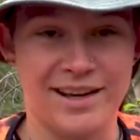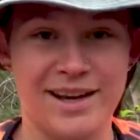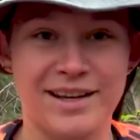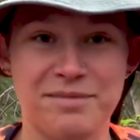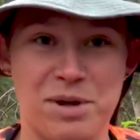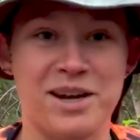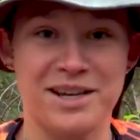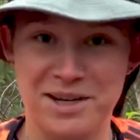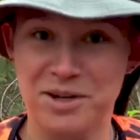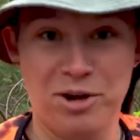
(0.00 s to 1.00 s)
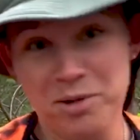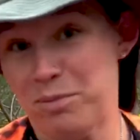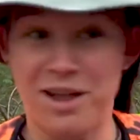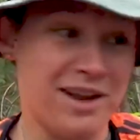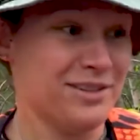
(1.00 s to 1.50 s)
And I'm hunting in a
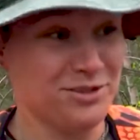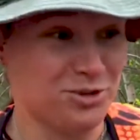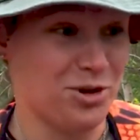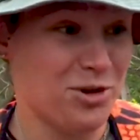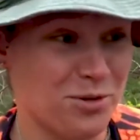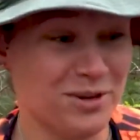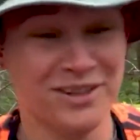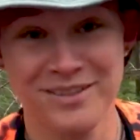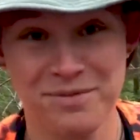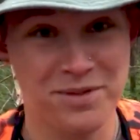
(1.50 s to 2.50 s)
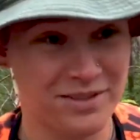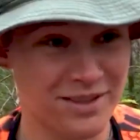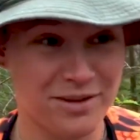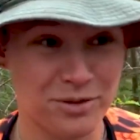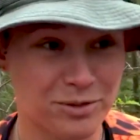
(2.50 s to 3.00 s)
ground blind, so
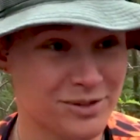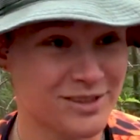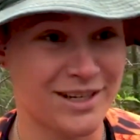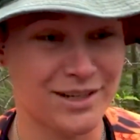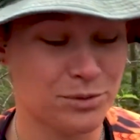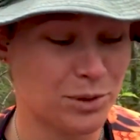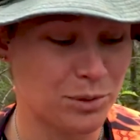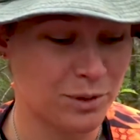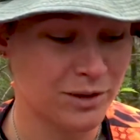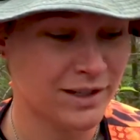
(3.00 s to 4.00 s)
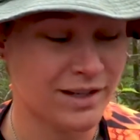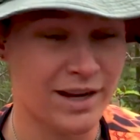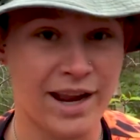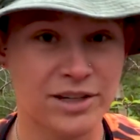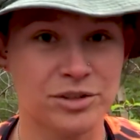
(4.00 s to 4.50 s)
the other stands weren't
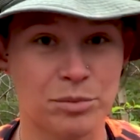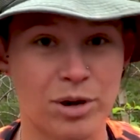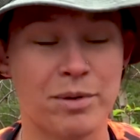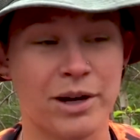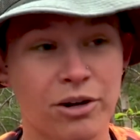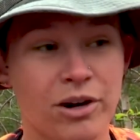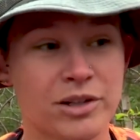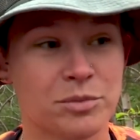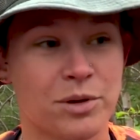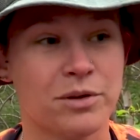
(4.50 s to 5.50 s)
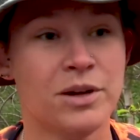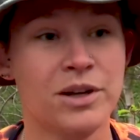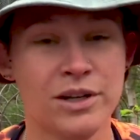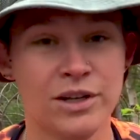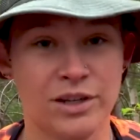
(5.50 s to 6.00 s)
working. I actually brought my
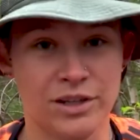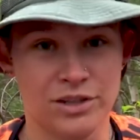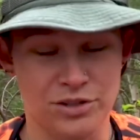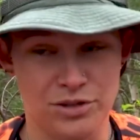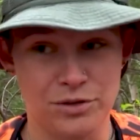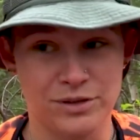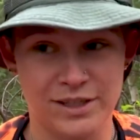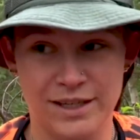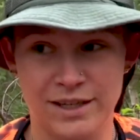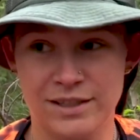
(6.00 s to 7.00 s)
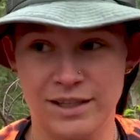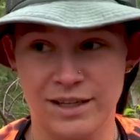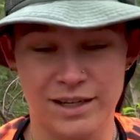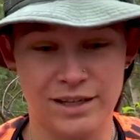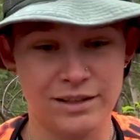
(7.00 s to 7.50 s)
crossbow to use
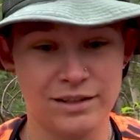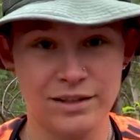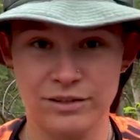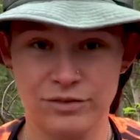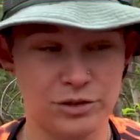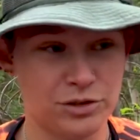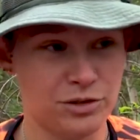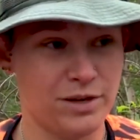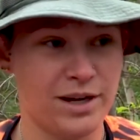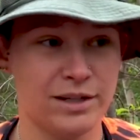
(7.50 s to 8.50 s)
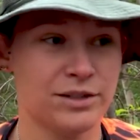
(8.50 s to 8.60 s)
it, and the first two